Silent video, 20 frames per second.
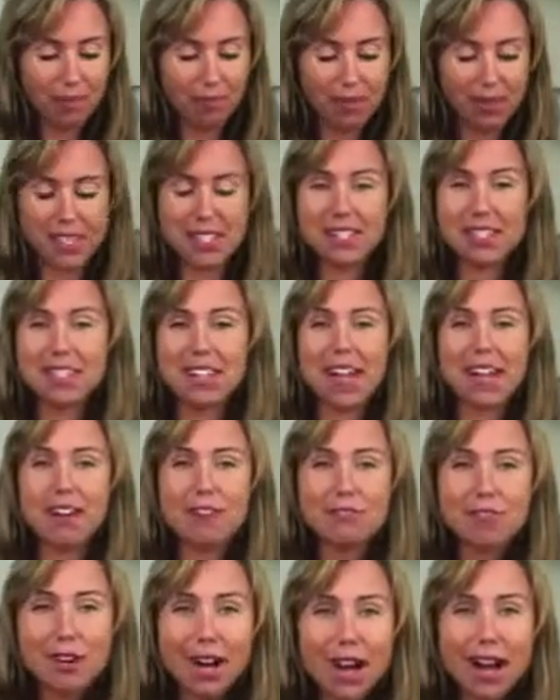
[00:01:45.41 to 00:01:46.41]
But this is like
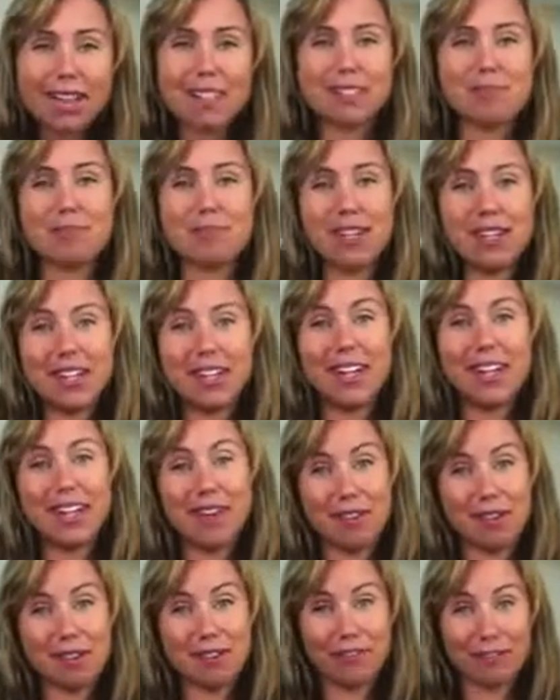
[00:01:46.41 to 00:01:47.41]
a raspberry
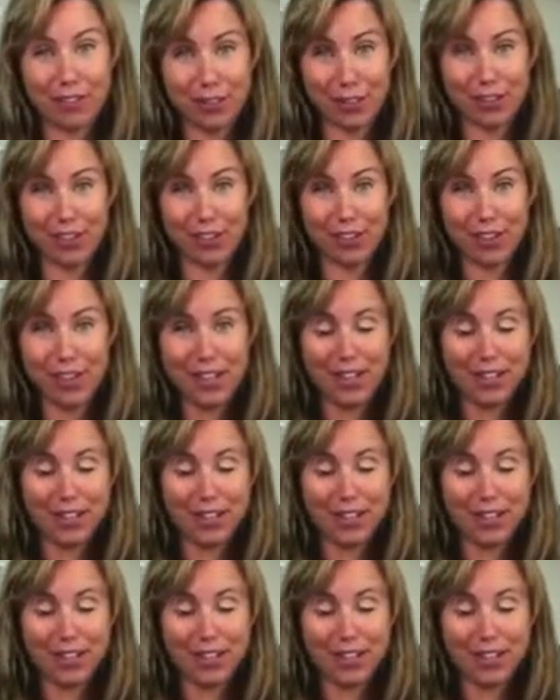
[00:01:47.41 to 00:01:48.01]
kiwi fruit,